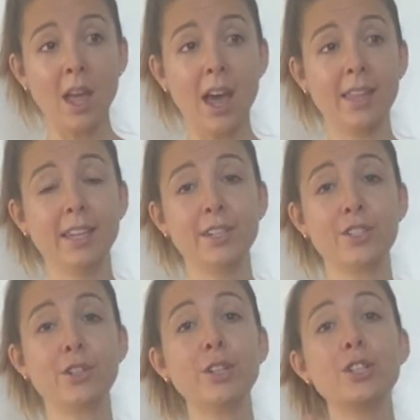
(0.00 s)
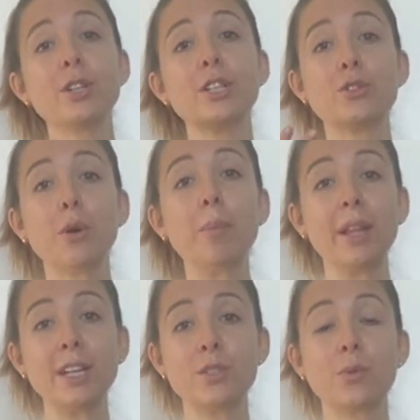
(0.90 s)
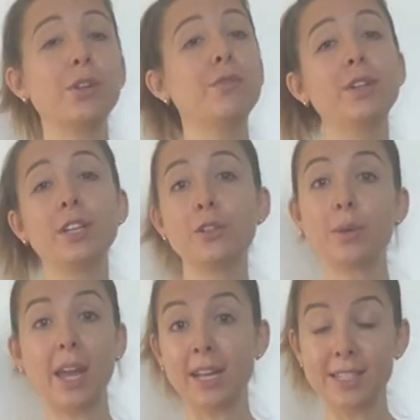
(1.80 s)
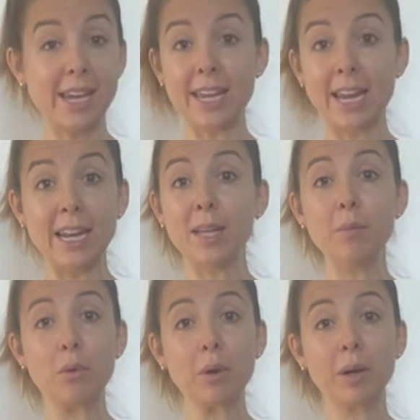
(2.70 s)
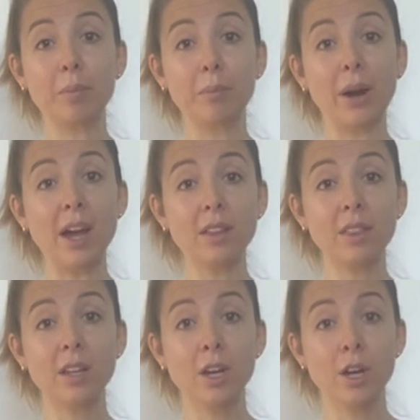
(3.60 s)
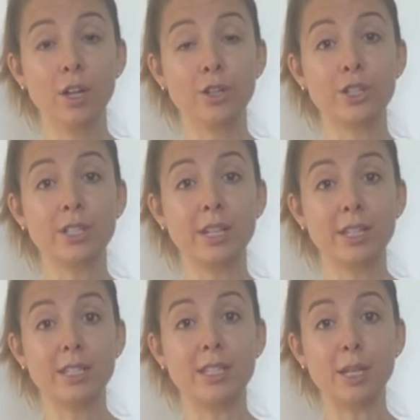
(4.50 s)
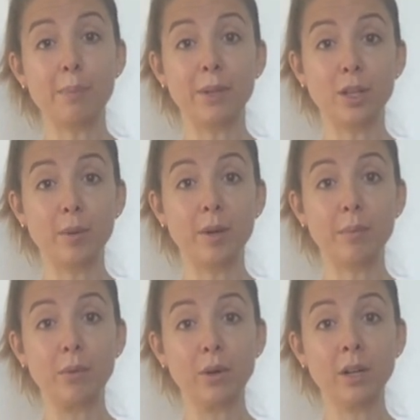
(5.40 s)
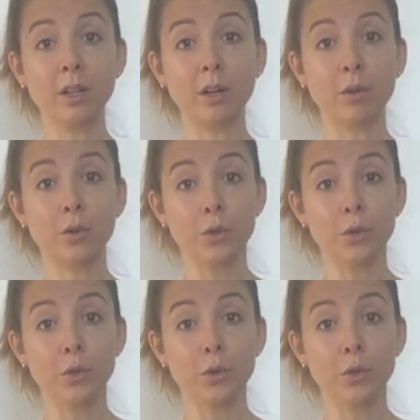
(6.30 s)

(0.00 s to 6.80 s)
and then as soon as you get to a place where you feel like you can't take any more breath, you're just gonna sip a little bit more, go,